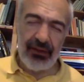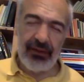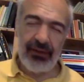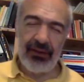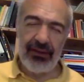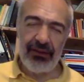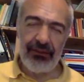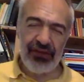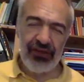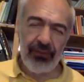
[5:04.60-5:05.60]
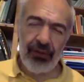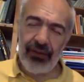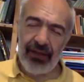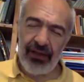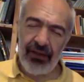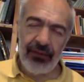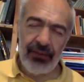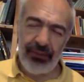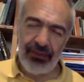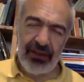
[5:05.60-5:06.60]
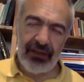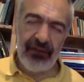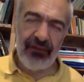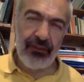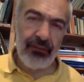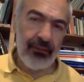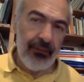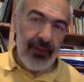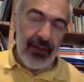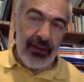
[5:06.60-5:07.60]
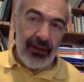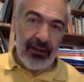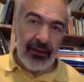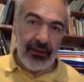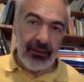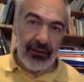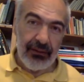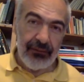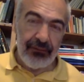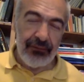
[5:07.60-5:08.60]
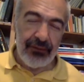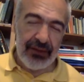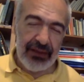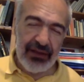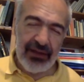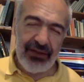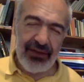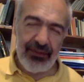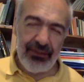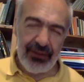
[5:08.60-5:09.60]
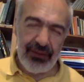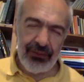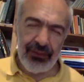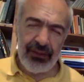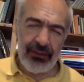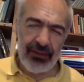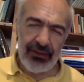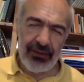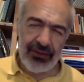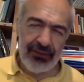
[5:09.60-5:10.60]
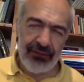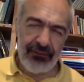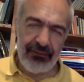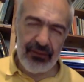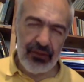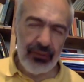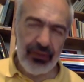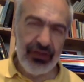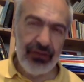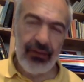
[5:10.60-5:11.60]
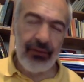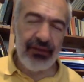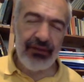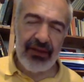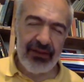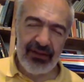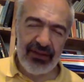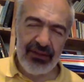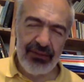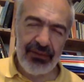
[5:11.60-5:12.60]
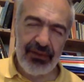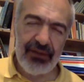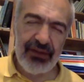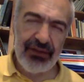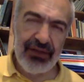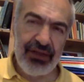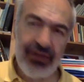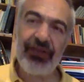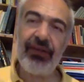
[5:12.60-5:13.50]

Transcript: Uh, whistleblower cannot be protected from uh, for their career being ruined because corporation would always find an excuse after three years